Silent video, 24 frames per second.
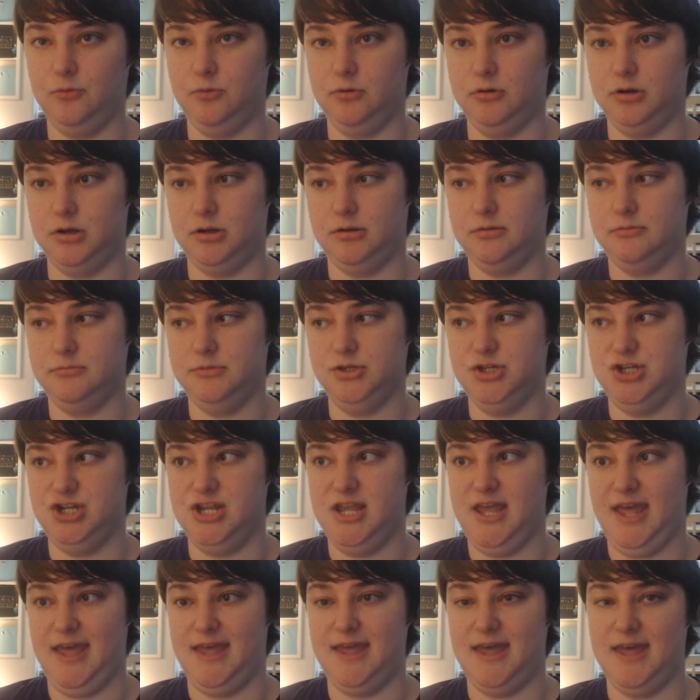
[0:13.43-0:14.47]
or
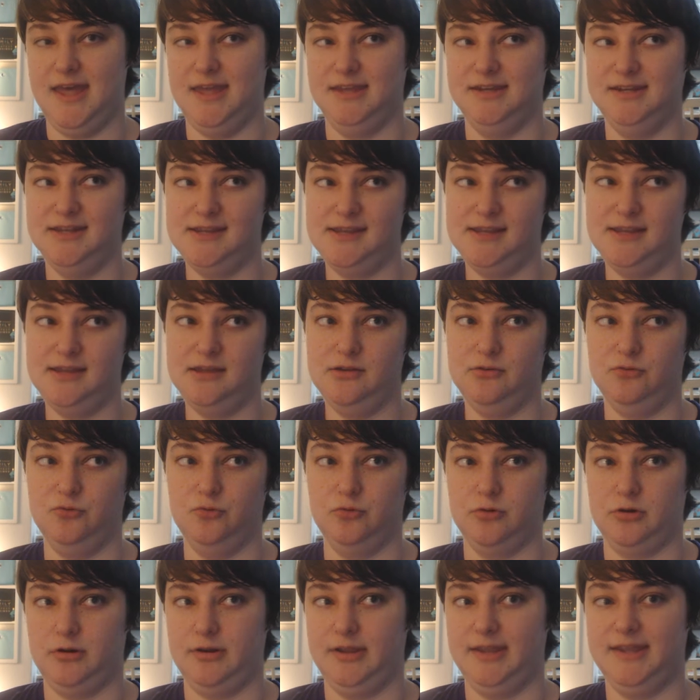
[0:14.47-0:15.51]
GAAD,
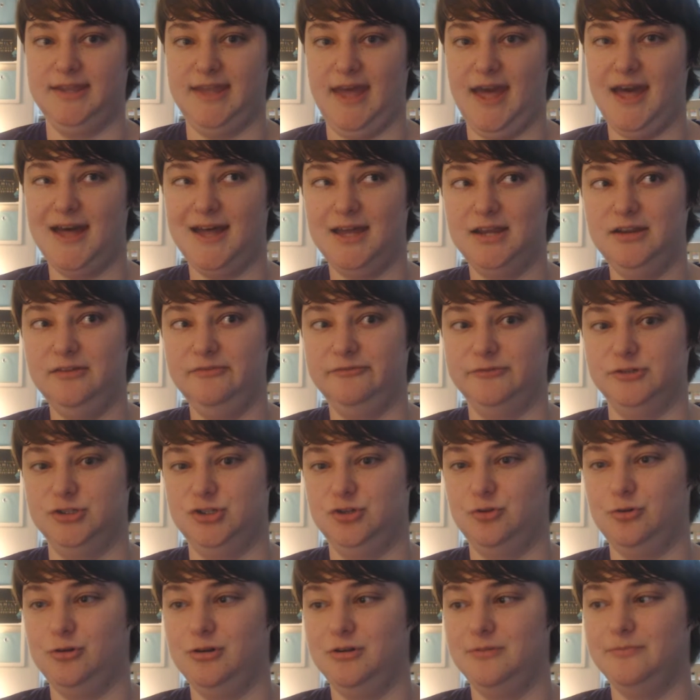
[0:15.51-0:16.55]
or GAAD for
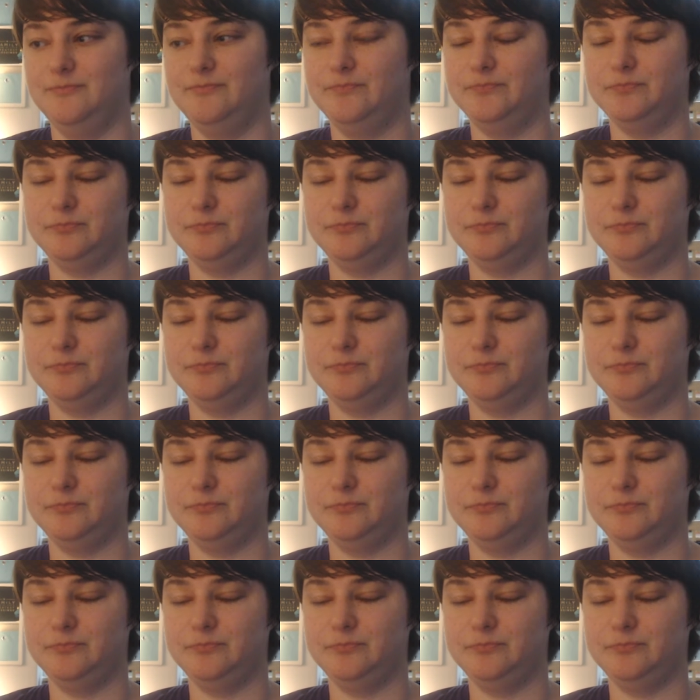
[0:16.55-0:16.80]
short,